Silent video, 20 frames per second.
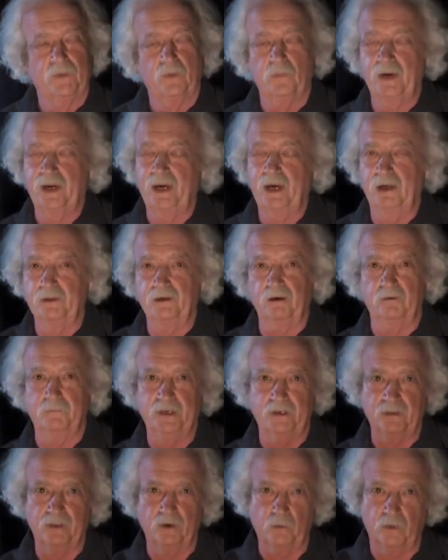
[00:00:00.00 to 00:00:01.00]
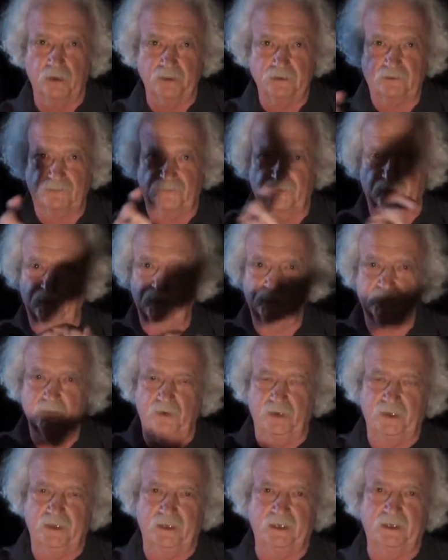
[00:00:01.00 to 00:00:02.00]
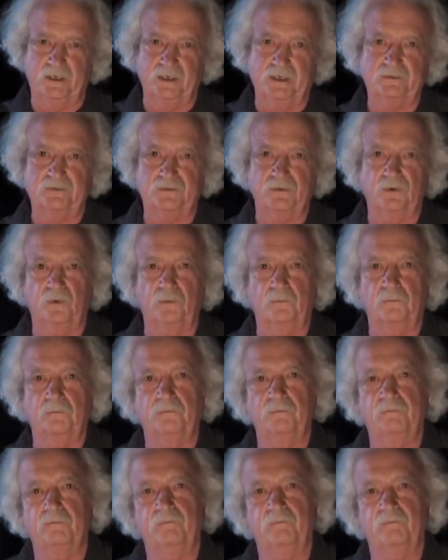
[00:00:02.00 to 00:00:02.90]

Well, it'll be the worse for him when he gets home.